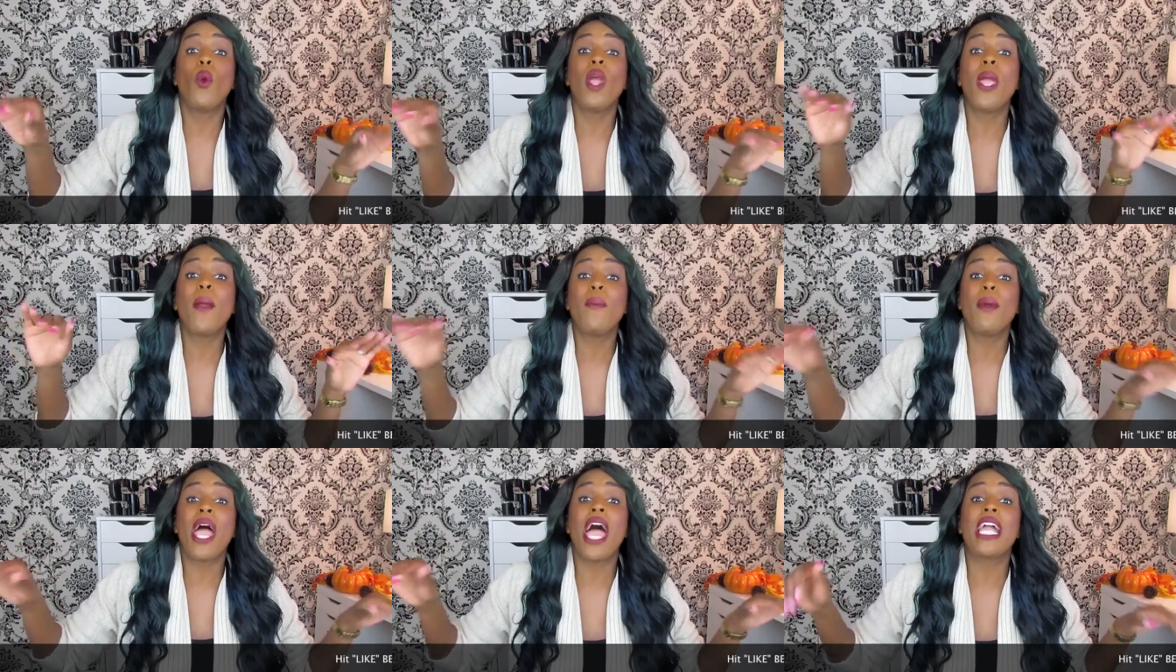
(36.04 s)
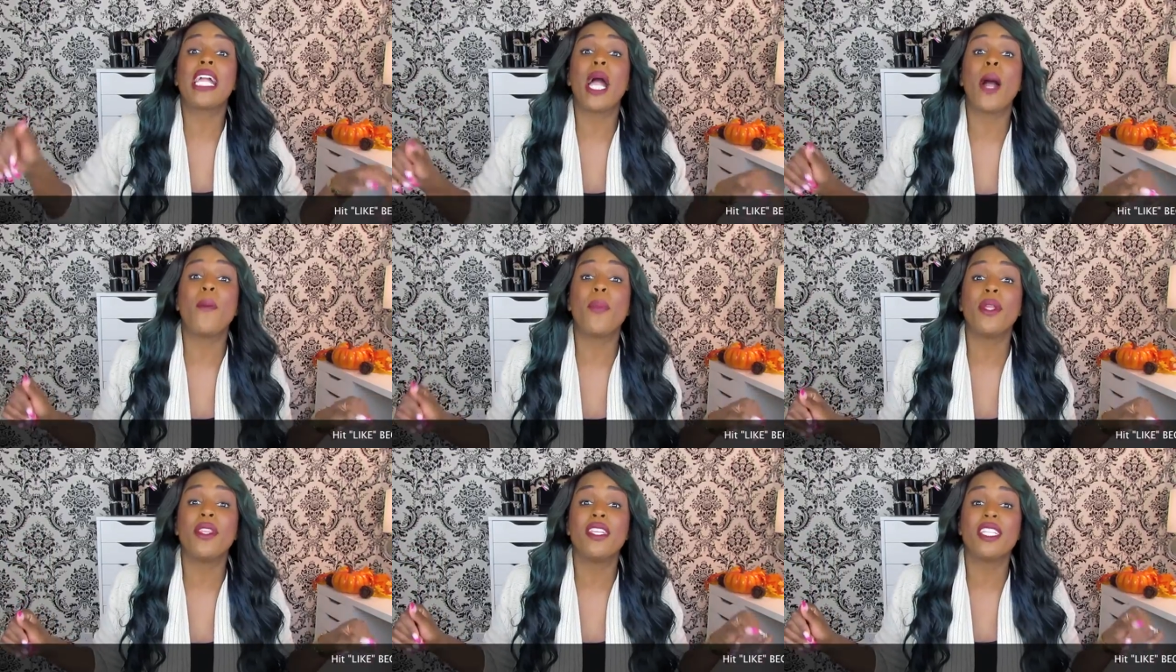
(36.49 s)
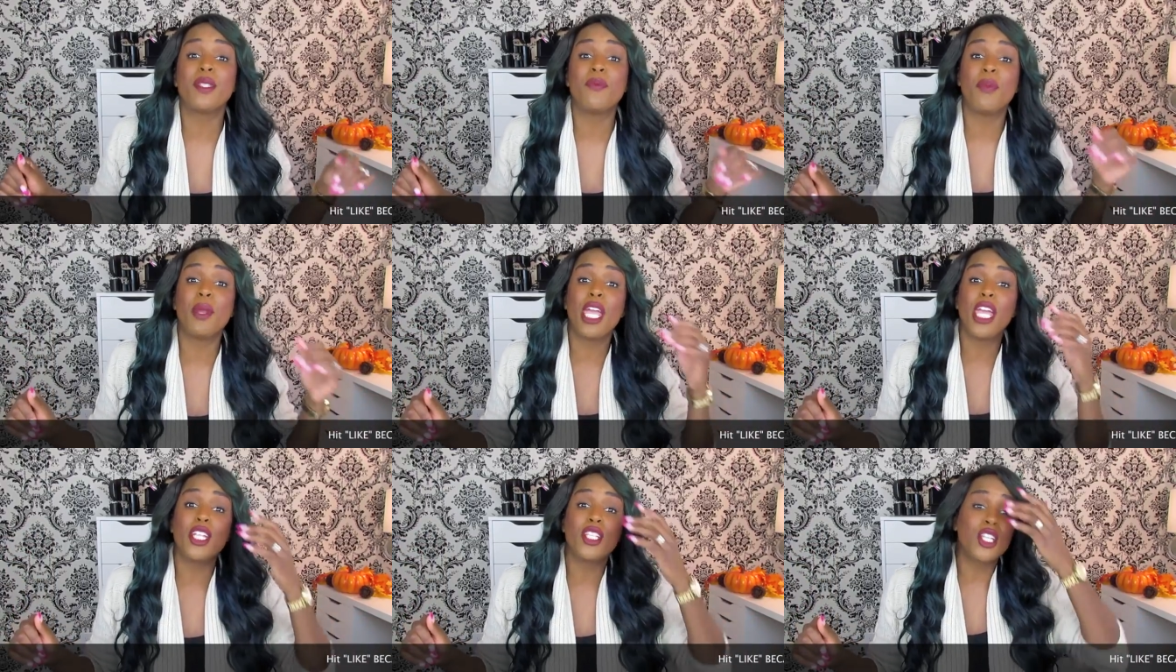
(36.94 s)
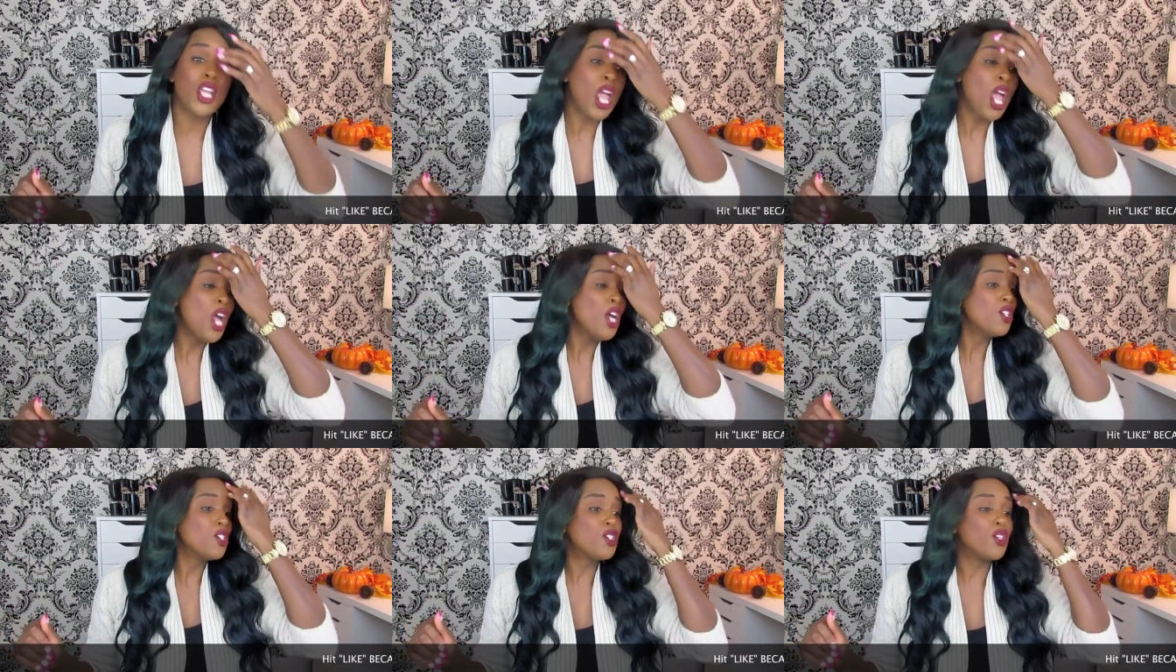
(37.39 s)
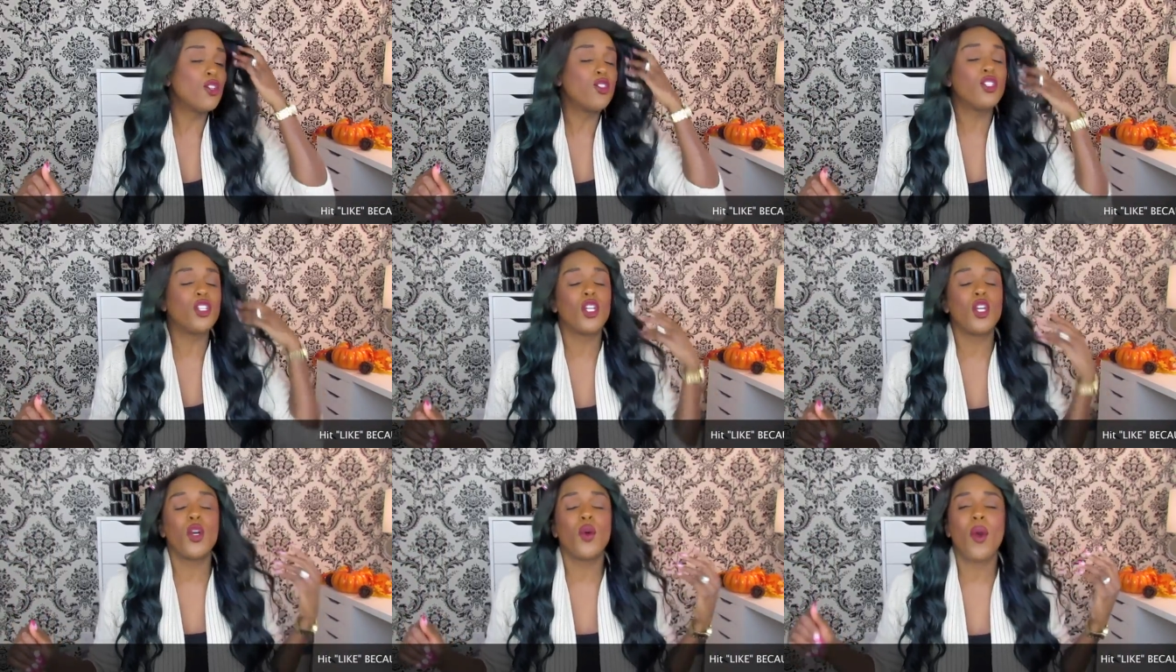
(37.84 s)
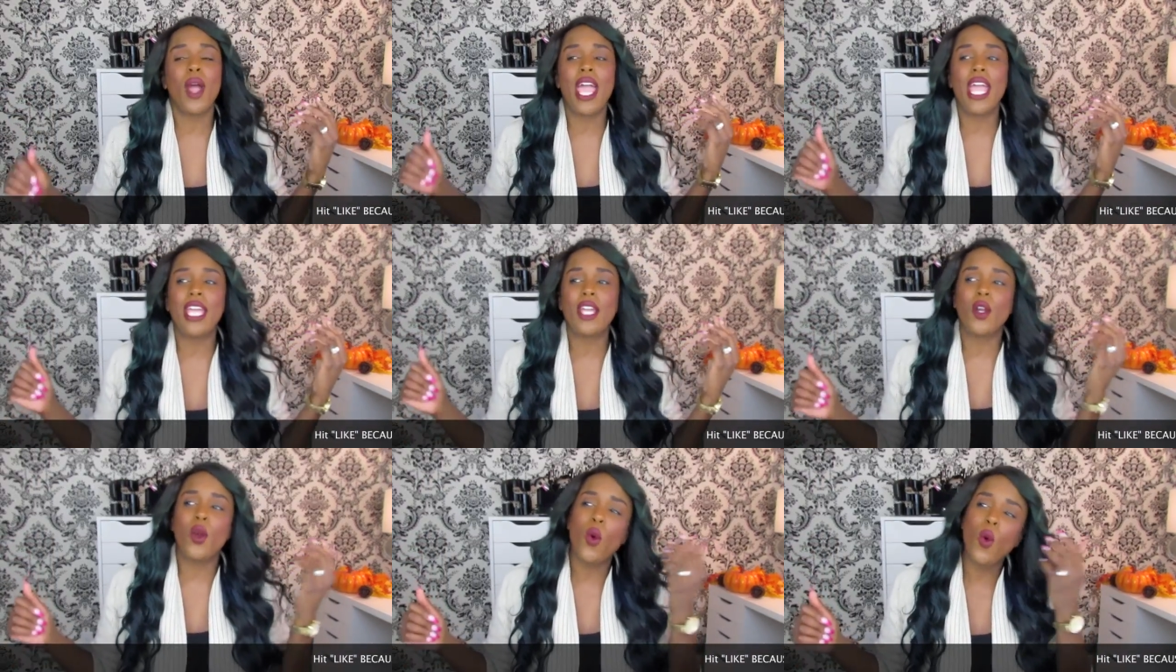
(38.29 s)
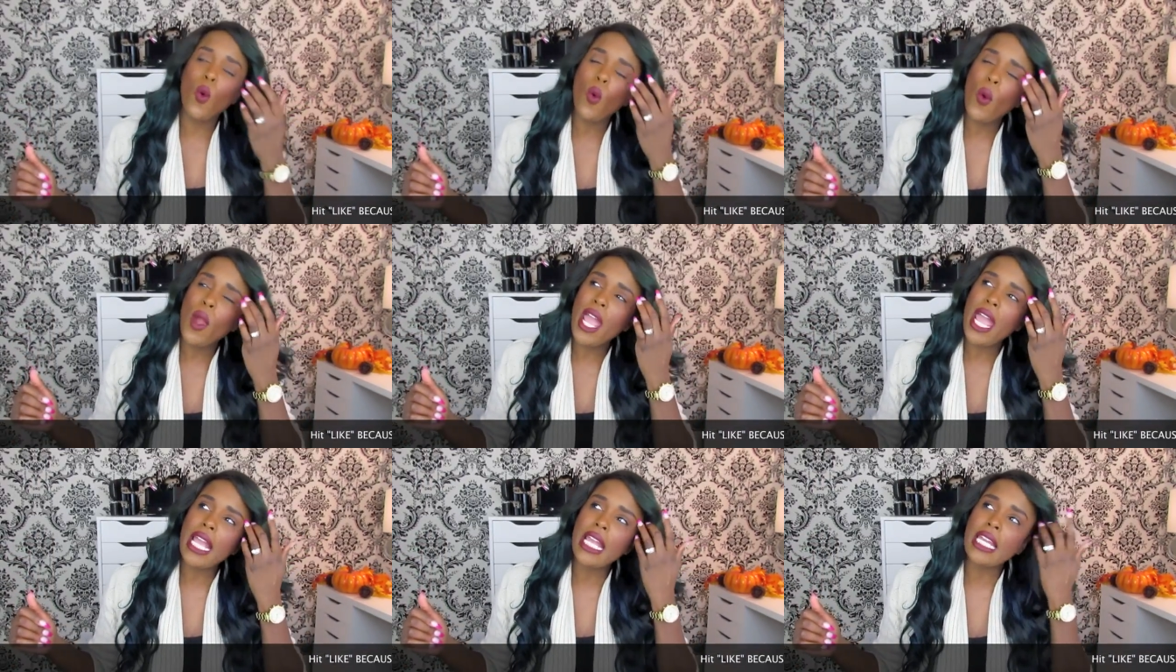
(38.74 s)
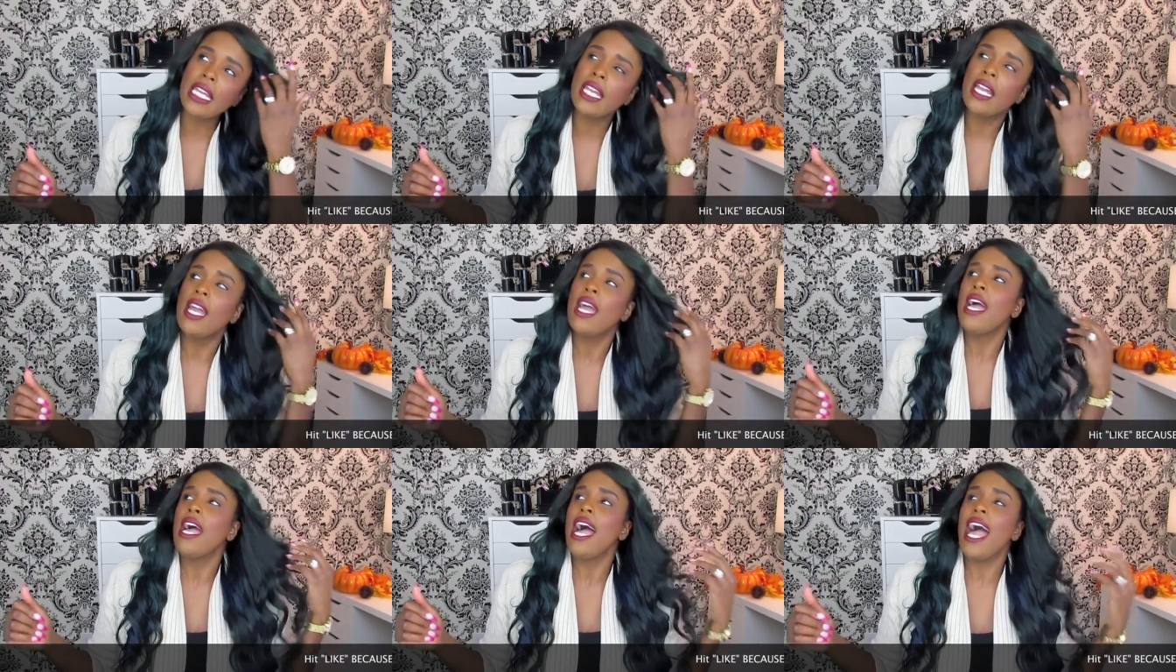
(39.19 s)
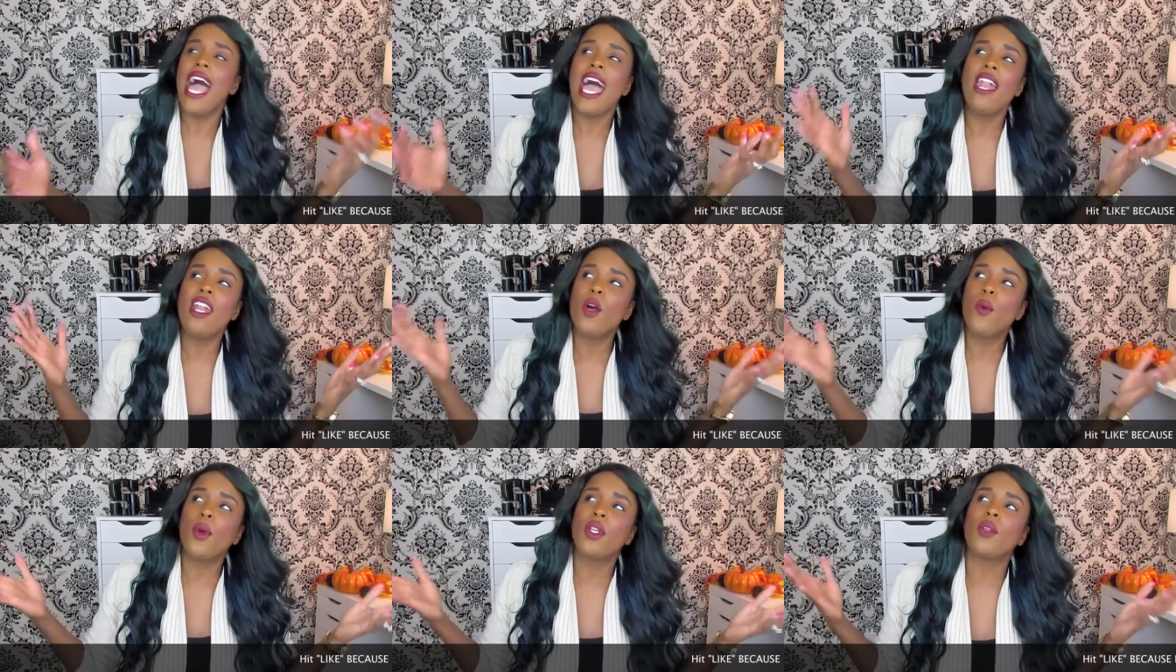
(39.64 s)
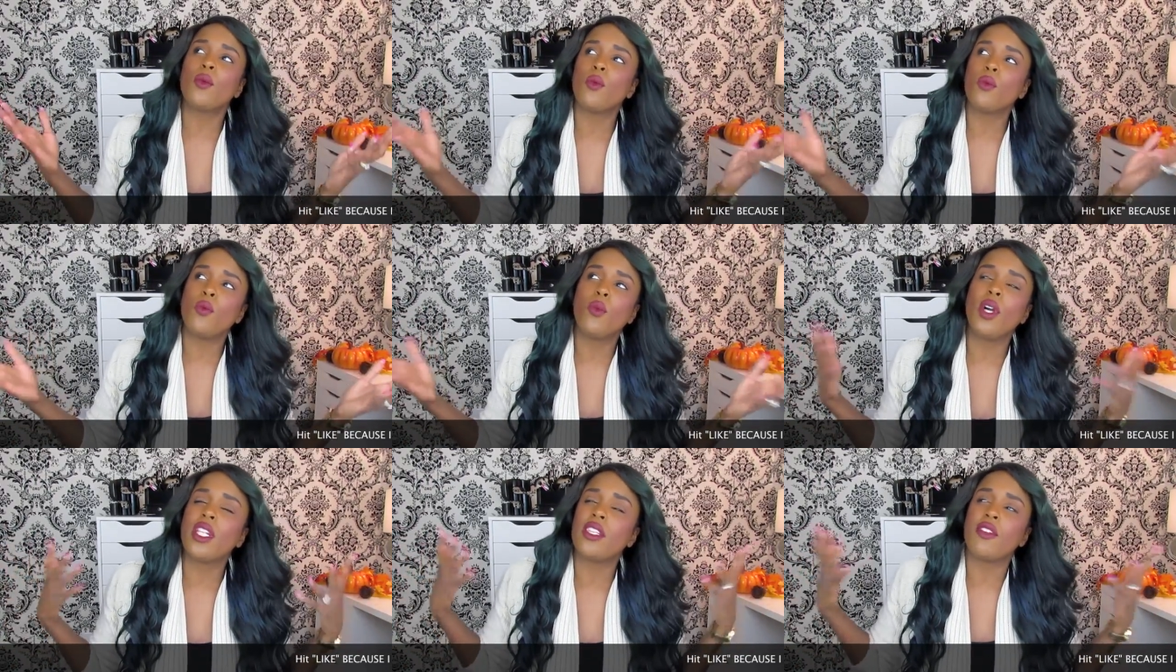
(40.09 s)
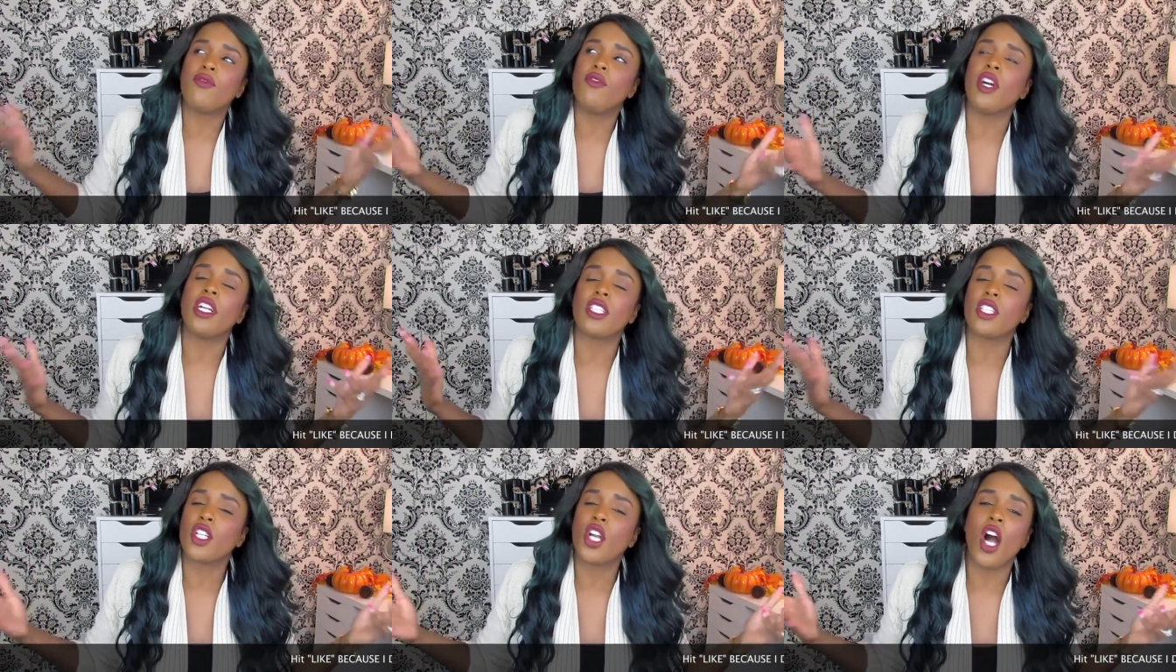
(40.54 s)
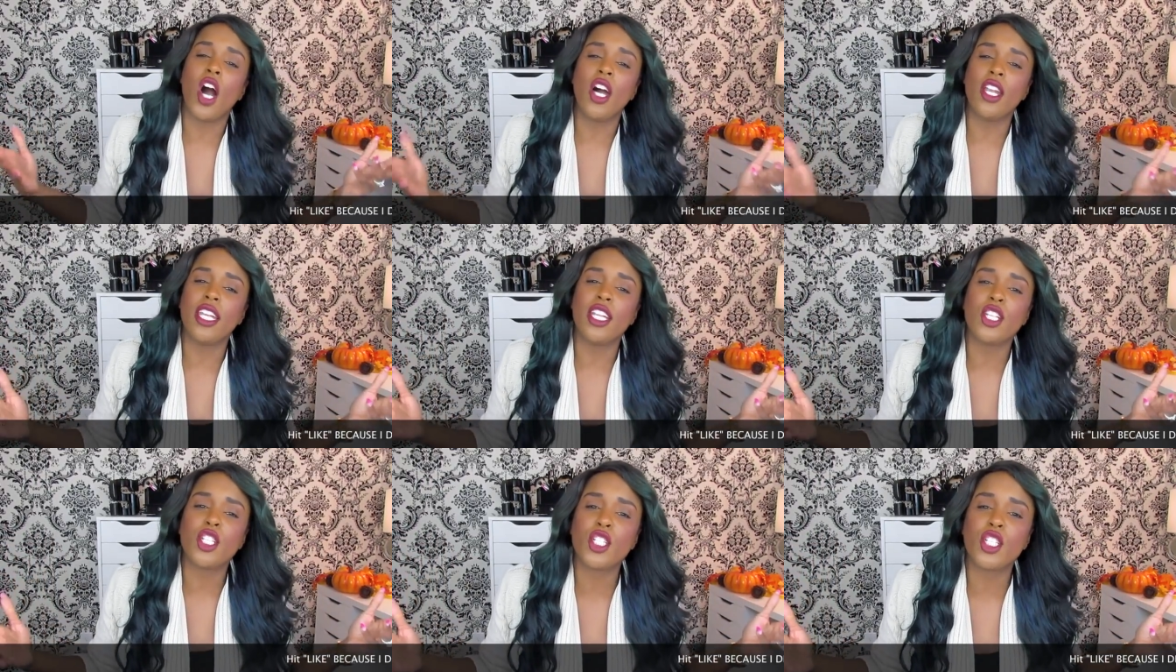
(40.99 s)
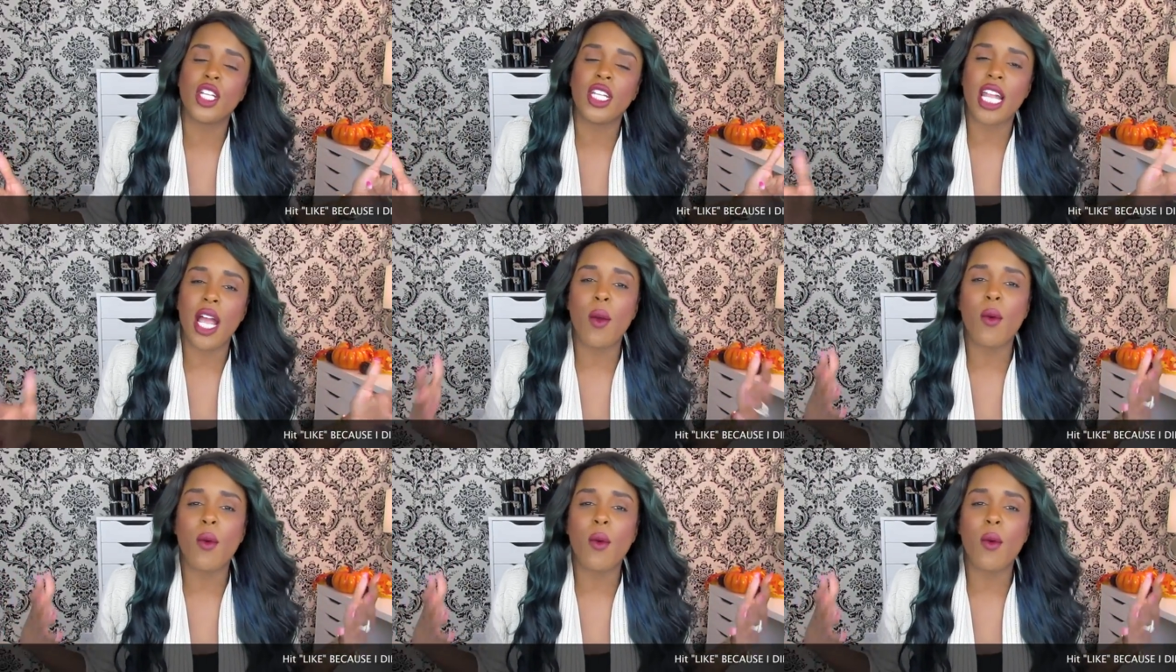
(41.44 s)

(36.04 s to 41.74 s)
we back up in this bitch to do a quick, I don't know what the, what the fuck to call this shit.